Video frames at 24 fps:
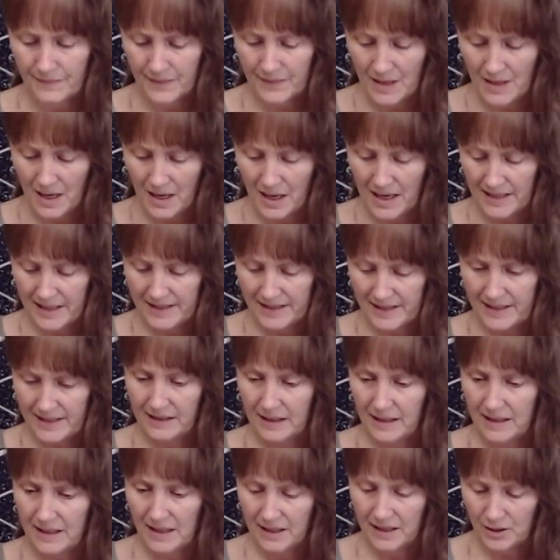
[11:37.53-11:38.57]
I see the
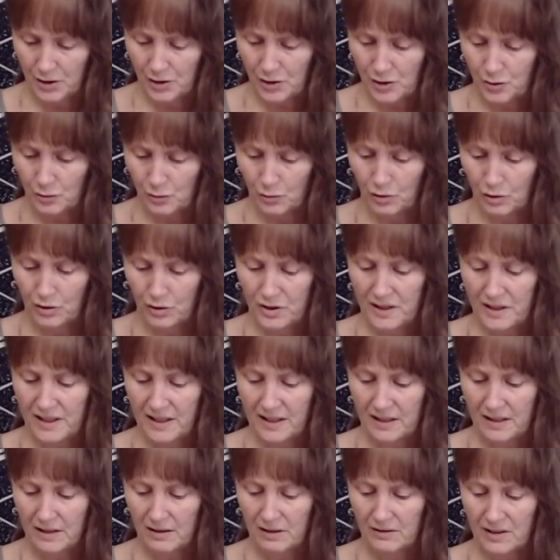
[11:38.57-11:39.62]
King of Swords
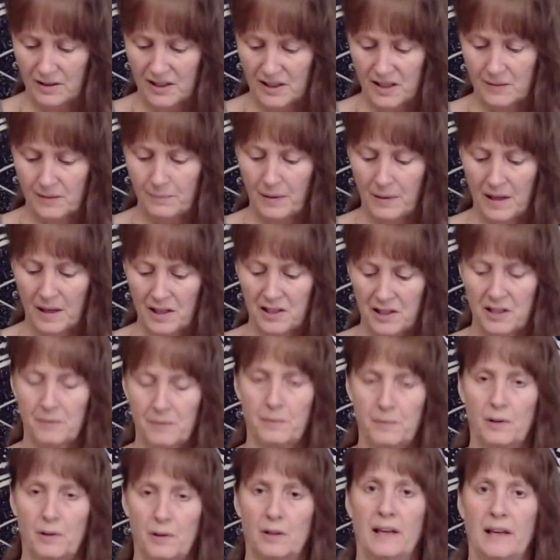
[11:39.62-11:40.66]
here. This is
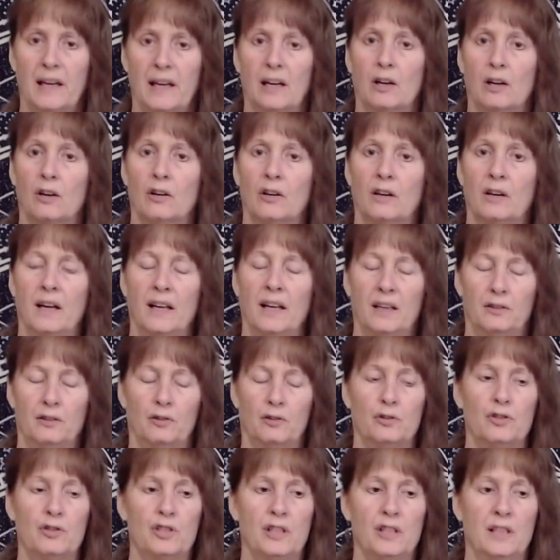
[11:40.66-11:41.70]
possible air
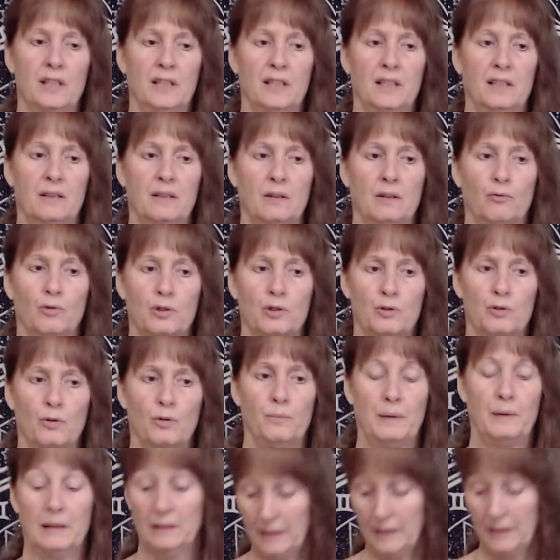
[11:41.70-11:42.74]
energy, which would
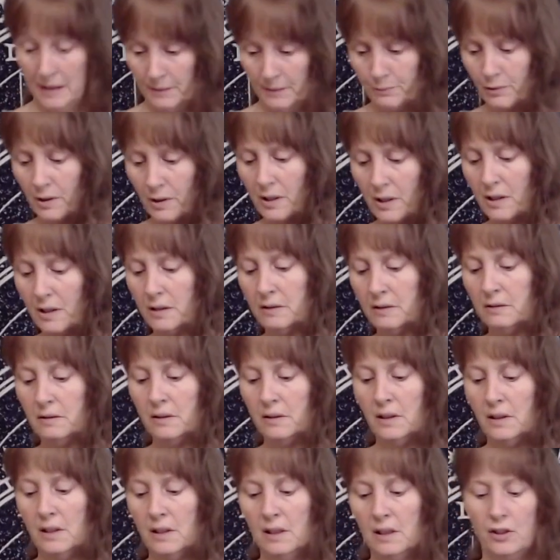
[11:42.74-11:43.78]
be Libra,
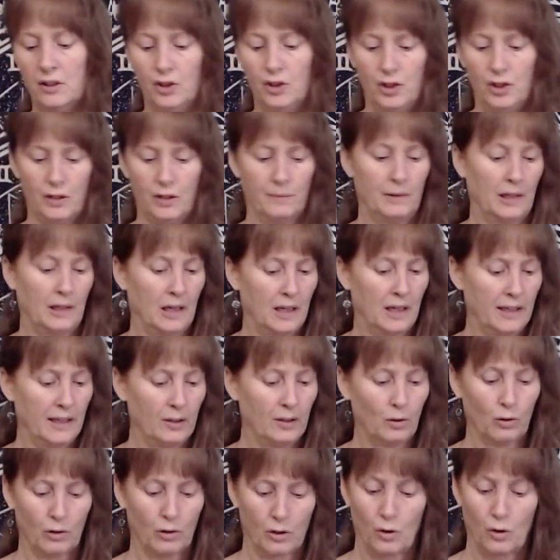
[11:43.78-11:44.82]
Gemini,
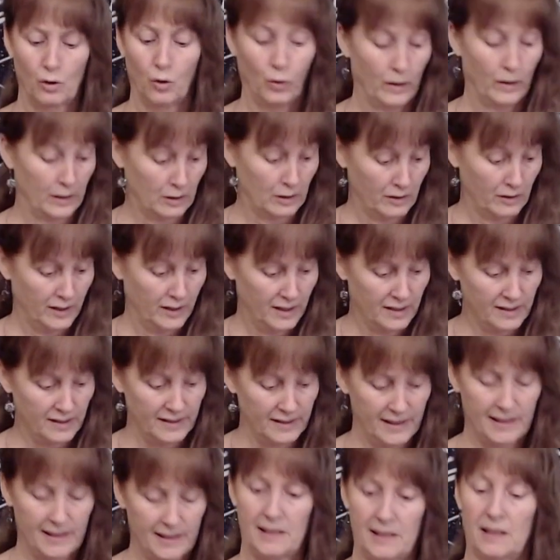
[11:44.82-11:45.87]
or
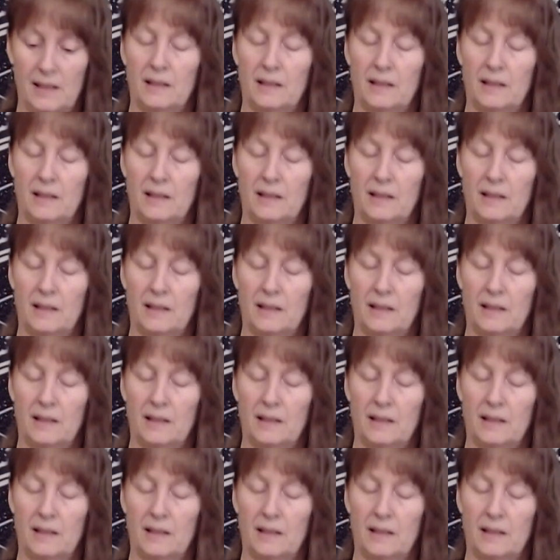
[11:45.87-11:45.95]
Aquarius.